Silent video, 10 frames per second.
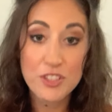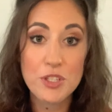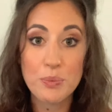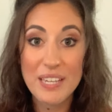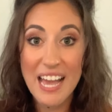
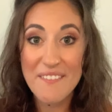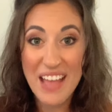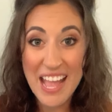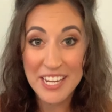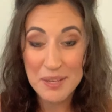Do we have
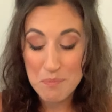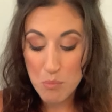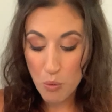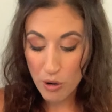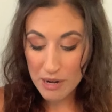any
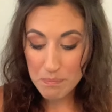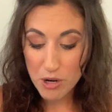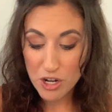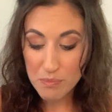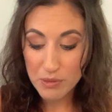more
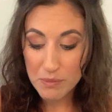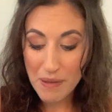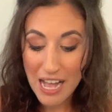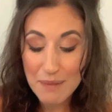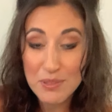purple
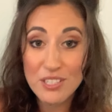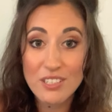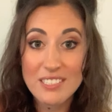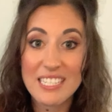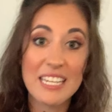
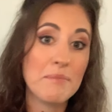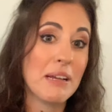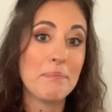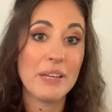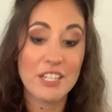popsicles in
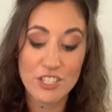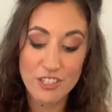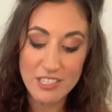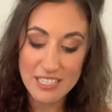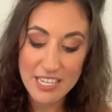my
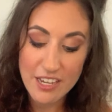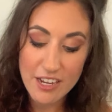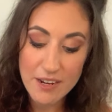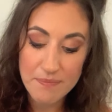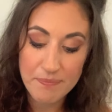pictures here?